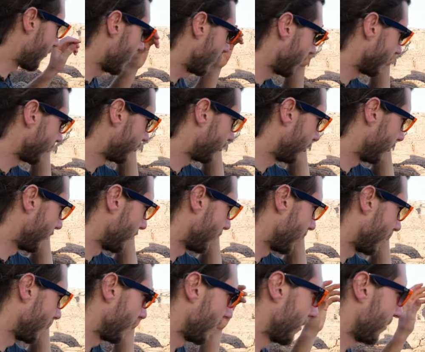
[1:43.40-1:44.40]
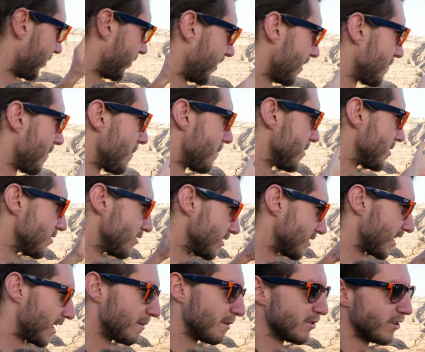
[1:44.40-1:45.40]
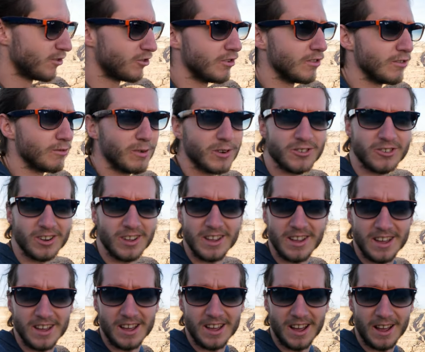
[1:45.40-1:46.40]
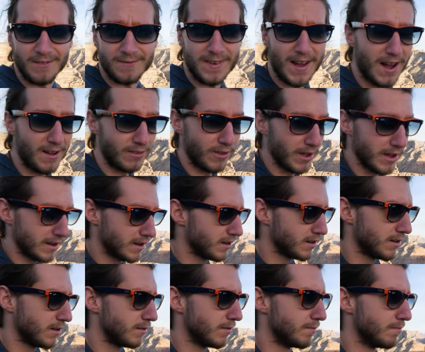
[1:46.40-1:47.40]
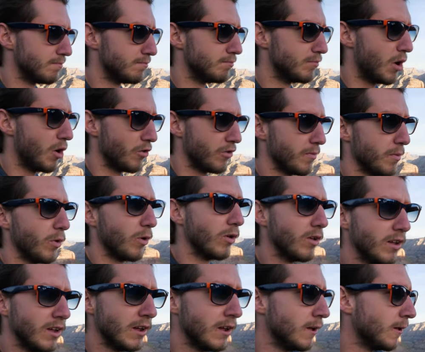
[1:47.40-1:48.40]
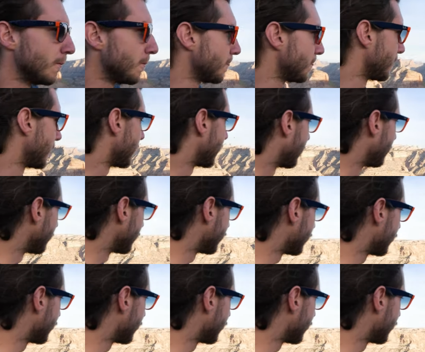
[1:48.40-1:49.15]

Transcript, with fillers: want to shoot. What I think might be good compositions, which I found like multiple that I would.